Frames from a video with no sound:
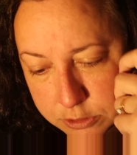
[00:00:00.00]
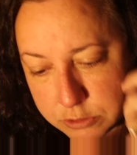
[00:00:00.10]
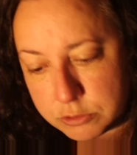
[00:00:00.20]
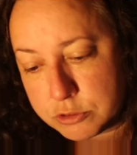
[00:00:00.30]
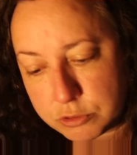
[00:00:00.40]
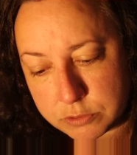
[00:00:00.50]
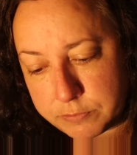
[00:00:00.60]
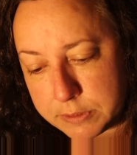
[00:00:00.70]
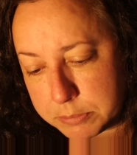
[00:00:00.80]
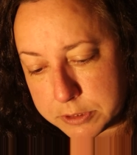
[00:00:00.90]
So you're sort
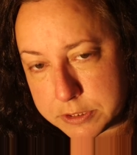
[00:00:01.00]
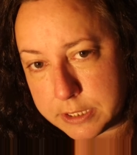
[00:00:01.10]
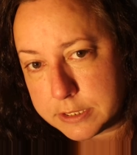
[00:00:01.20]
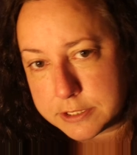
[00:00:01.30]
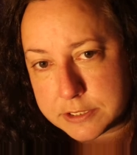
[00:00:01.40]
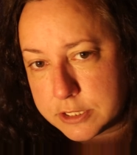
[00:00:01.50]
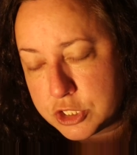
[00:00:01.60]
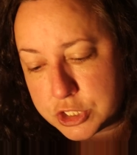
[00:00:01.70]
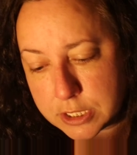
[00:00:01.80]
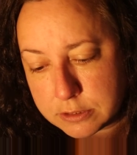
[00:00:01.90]
of able to take this like
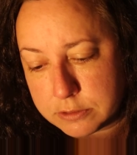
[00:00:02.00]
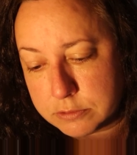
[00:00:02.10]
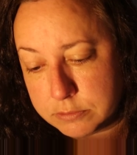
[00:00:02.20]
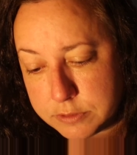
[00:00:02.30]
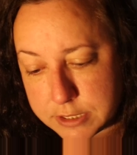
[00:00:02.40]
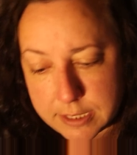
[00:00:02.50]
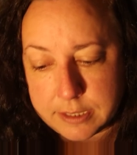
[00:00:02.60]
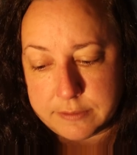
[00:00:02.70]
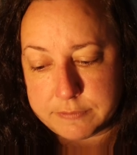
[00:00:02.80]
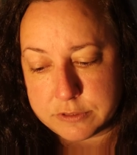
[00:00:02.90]
shallow
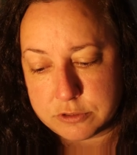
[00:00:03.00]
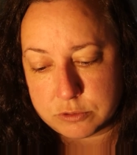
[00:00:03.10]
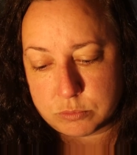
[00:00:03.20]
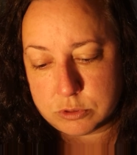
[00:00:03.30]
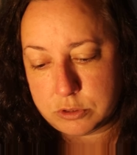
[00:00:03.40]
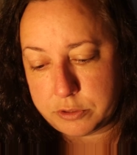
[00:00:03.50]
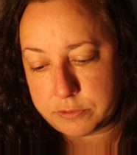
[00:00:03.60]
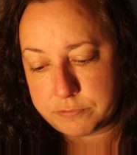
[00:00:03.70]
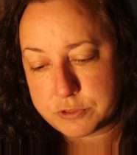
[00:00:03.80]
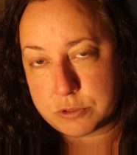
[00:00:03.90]
dive into the world
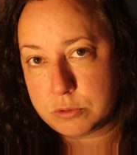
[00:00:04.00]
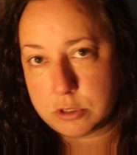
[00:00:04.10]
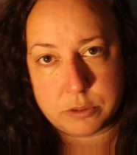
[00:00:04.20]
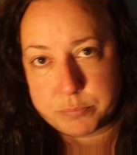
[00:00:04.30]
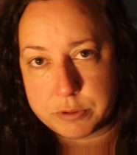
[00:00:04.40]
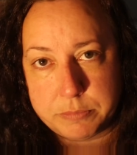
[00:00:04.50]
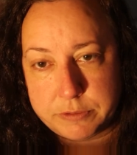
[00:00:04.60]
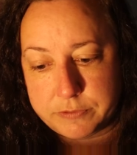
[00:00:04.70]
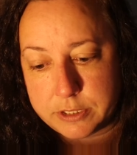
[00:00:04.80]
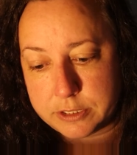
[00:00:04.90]
of so-called
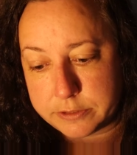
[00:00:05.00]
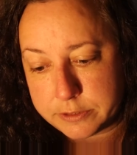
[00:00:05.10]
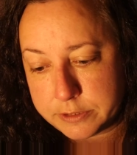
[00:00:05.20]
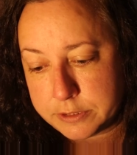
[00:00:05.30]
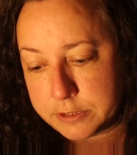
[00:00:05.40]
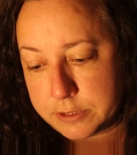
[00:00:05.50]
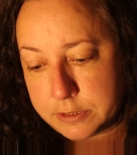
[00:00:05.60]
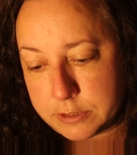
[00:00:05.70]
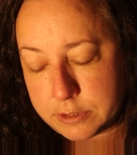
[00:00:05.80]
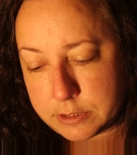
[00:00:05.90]
primitive art,
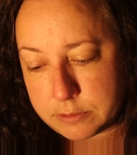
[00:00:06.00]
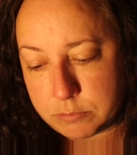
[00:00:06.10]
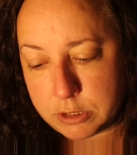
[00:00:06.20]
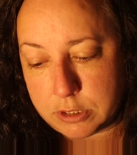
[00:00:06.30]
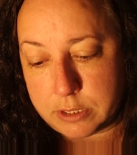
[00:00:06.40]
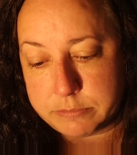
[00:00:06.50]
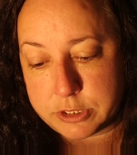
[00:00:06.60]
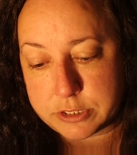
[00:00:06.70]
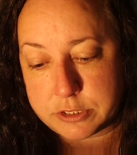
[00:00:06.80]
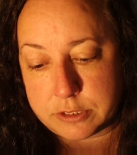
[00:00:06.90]
where
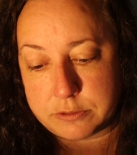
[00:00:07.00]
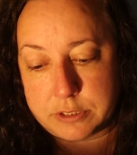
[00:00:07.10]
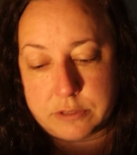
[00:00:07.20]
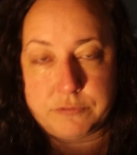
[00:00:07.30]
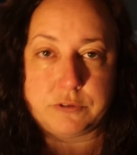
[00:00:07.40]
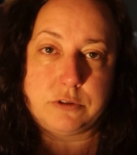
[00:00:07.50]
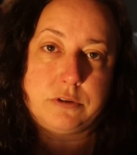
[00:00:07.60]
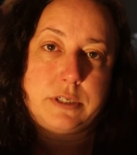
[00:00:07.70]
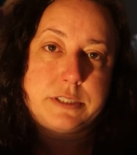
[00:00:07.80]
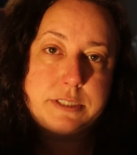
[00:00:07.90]
objects are there
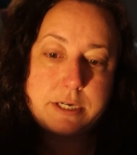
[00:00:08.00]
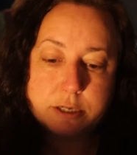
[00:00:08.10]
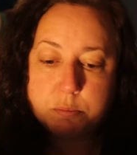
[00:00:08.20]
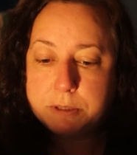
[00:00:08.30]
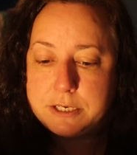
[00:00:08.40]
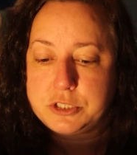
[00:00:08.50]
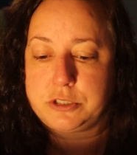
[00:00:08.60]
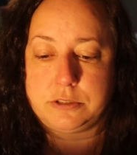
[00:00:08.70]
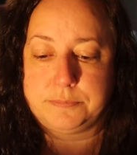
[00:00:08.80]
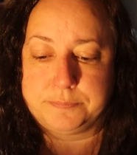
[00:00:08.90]
for aesthetic
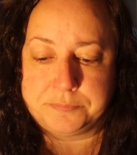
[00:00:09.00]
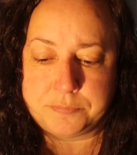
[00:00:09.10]
pleasure